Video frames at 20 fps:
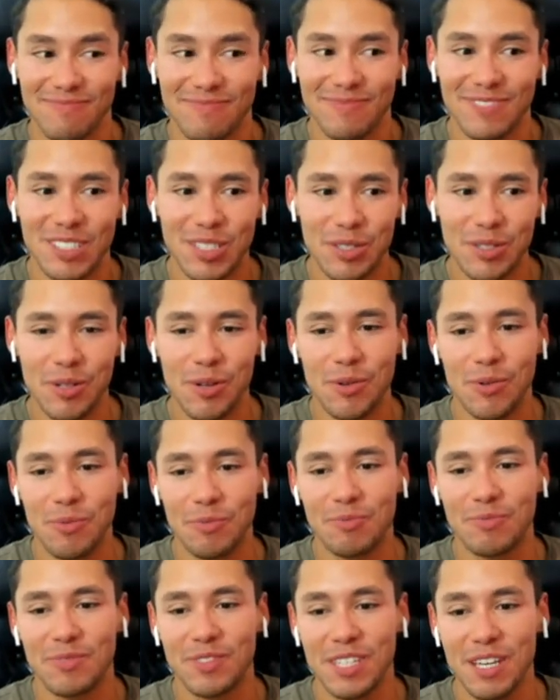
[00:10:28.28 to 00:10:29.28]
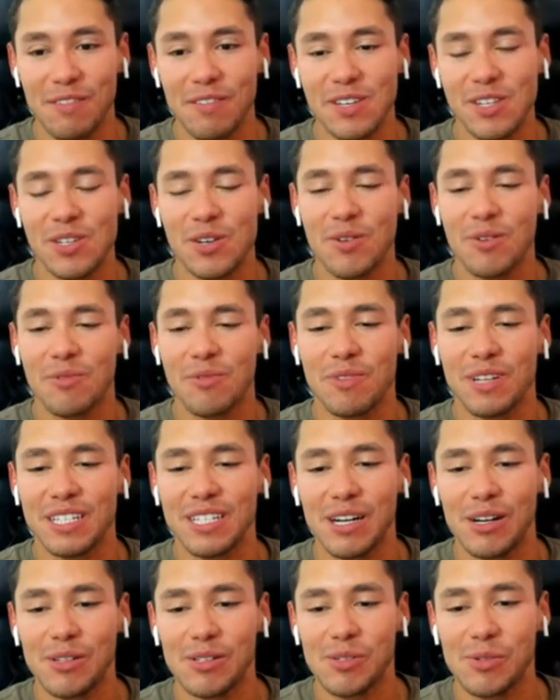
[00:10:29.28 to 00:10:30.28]
you know, TV show
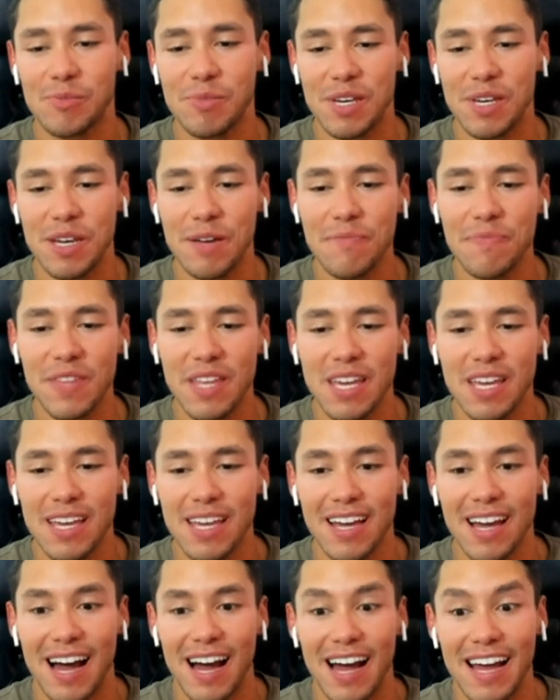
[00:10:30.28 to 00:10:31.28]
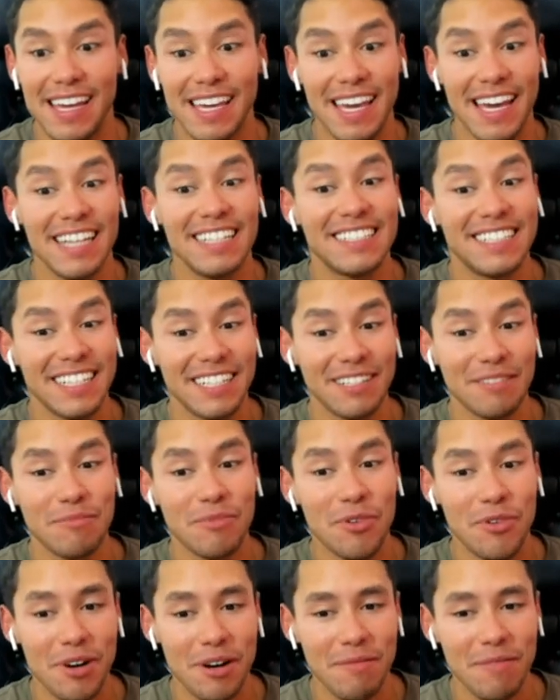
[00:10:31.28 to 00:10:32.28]
reached out to me. I can't tell
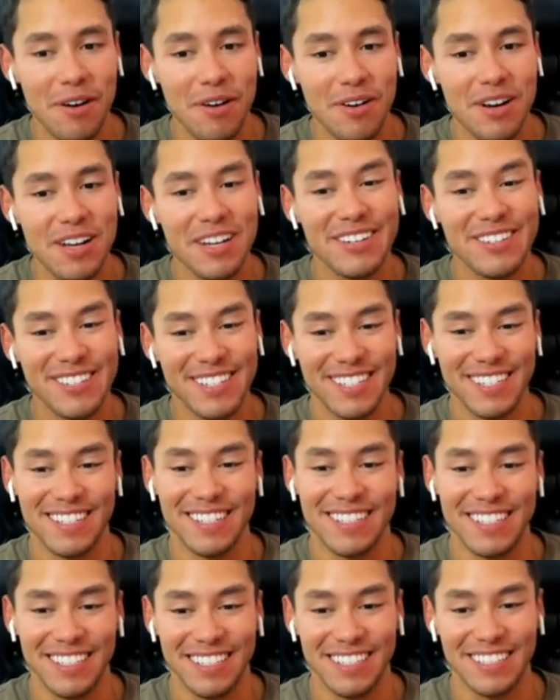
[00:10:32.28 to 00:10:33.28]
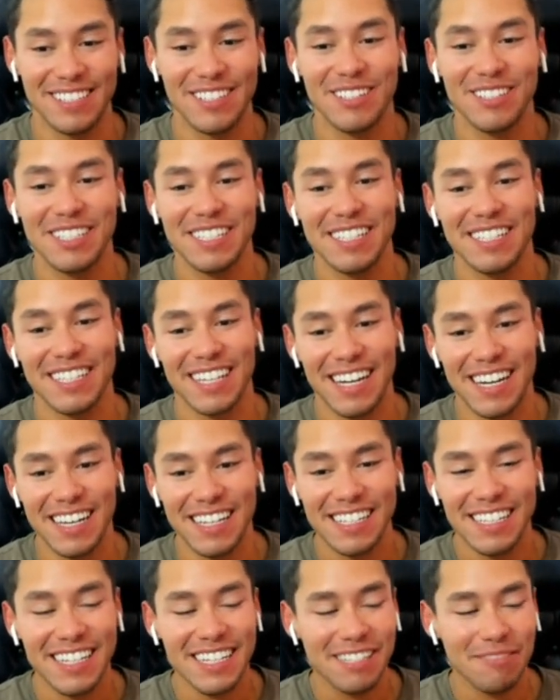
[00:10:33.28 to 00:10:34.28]
more about it because it's nothing
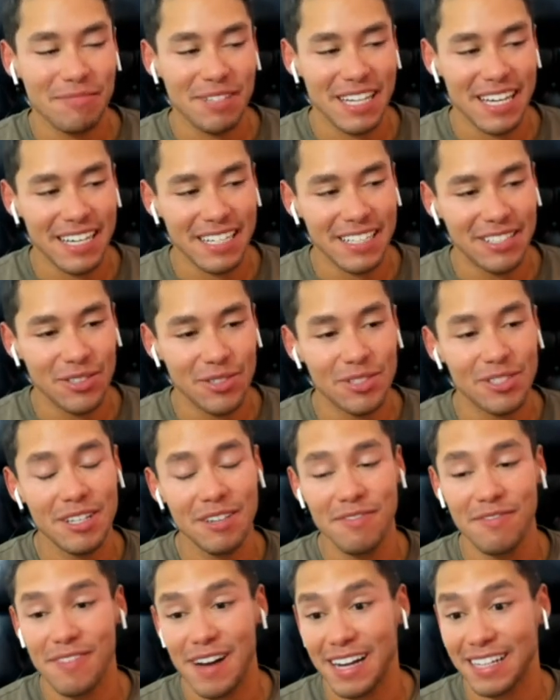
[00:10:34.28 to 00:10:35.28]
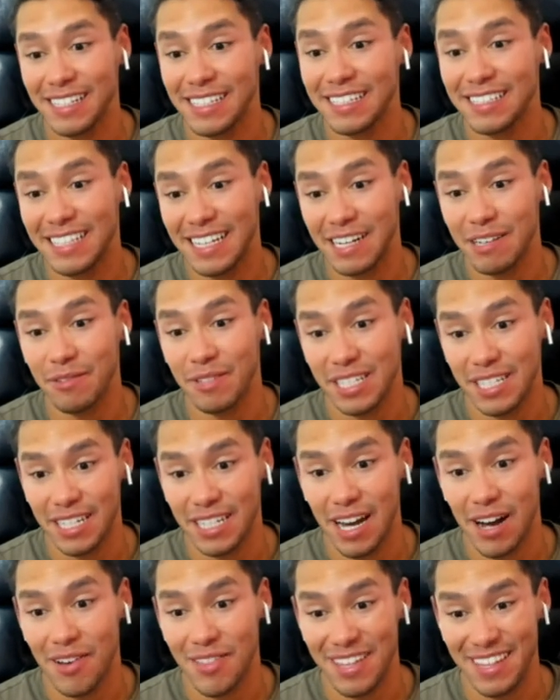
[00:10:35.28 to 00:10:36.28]
signed yet, but like just the fact that they reach
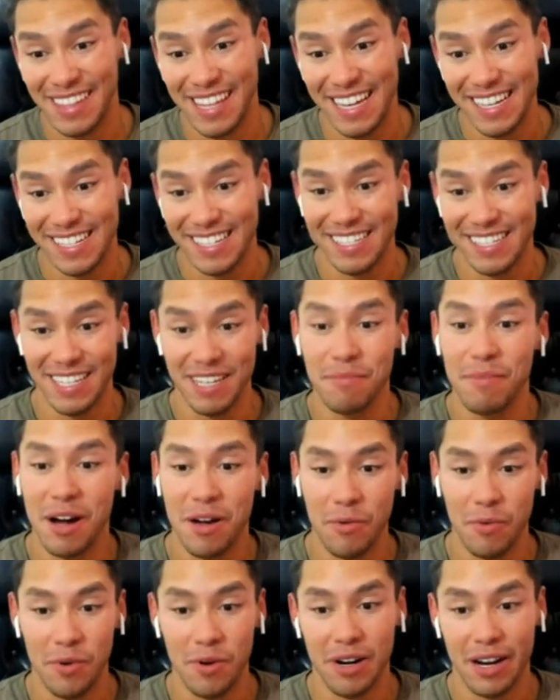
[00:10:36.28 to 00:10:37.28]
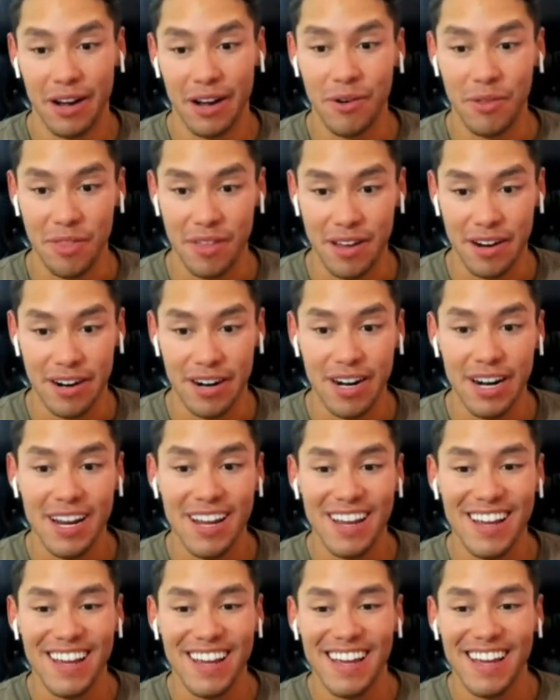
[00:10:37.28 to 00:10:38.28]
out, that they see my work out there,
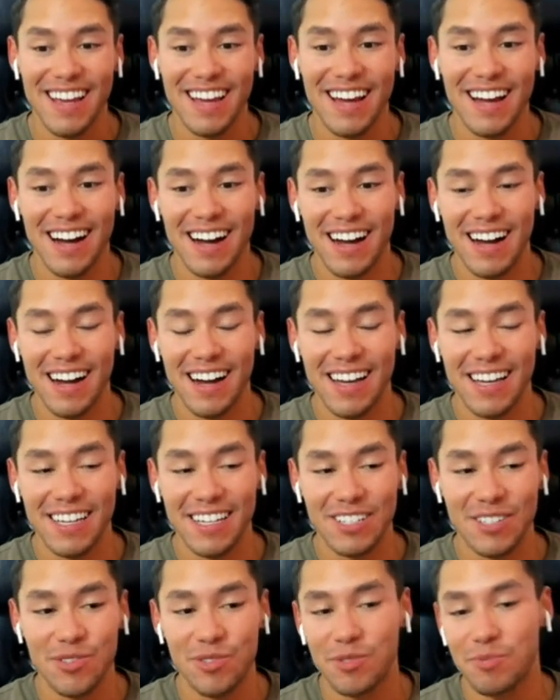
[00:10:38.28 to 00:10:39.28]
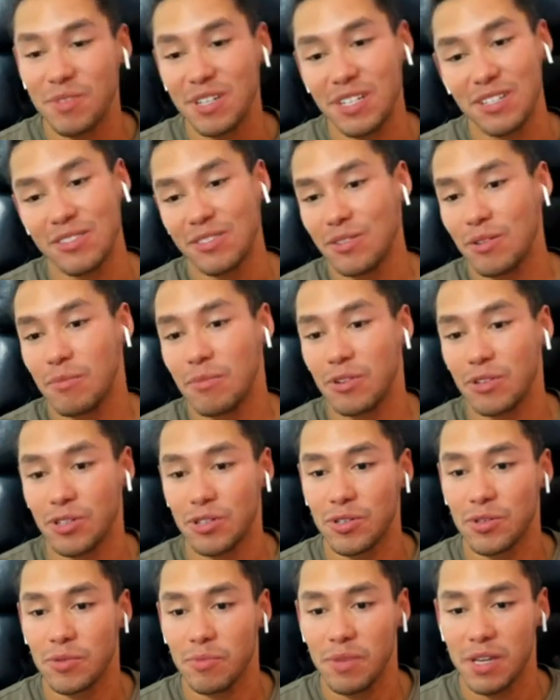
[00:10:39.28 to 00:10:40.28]
it just means so
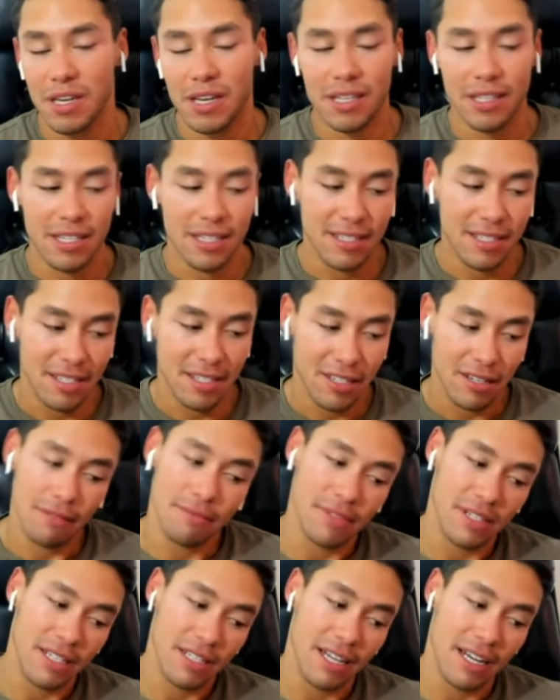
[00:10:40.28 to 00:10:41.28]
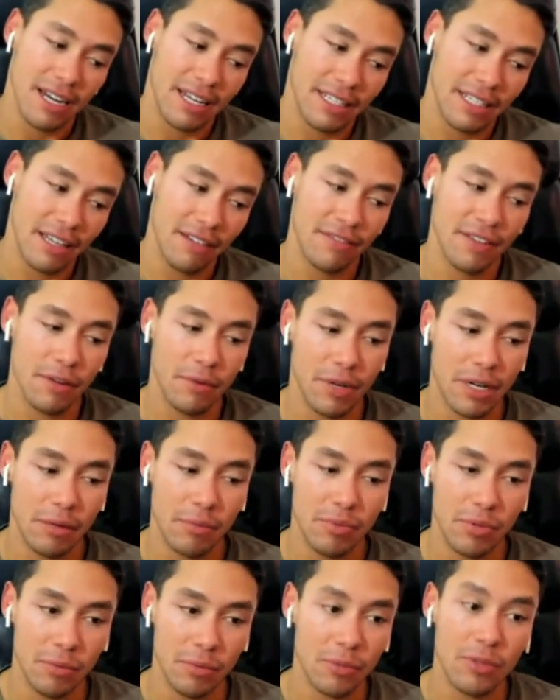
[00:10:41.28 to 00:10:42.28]
much to me. And this is something that I definitely want to
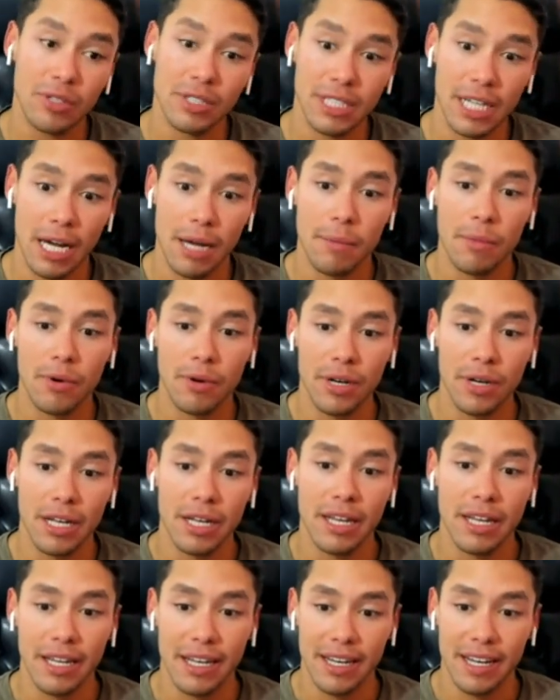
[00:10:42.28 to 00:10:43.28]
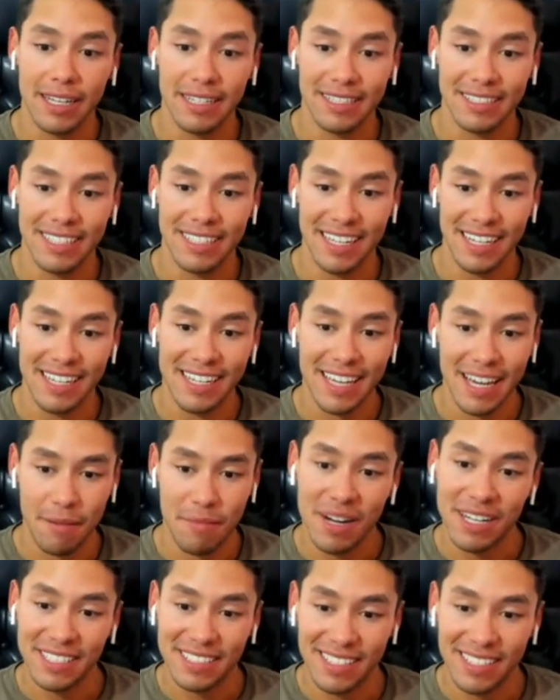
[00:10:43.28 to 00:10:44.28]
put more time on it and like dedicate
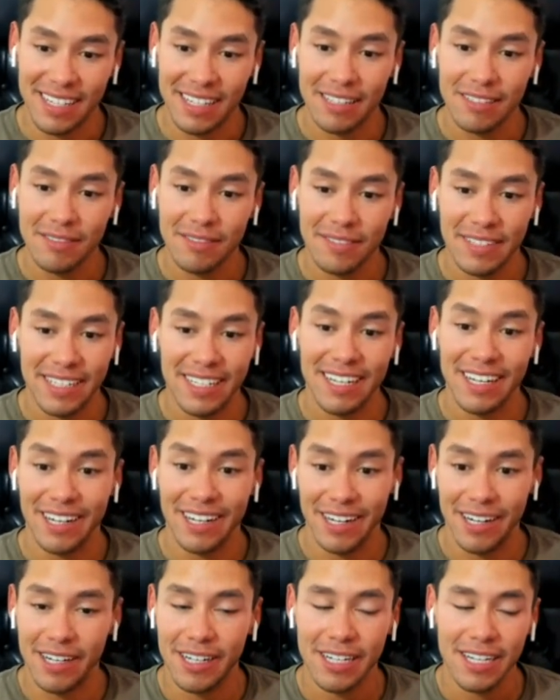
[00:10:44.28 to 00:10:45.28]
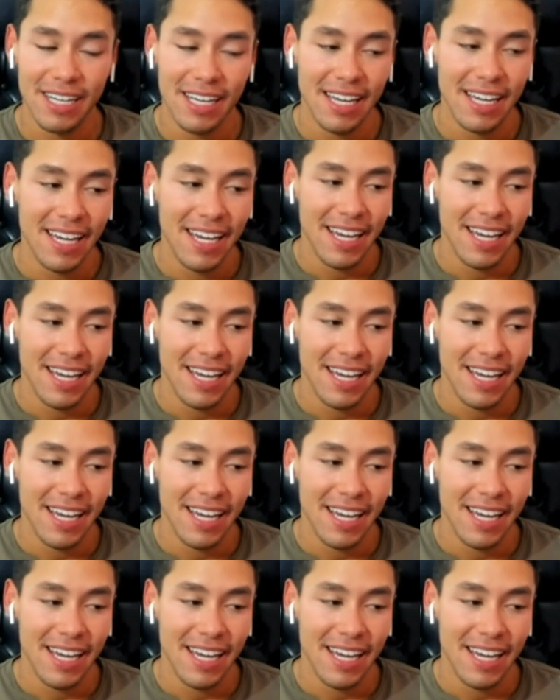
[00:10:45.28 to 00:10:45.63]
myself and learn.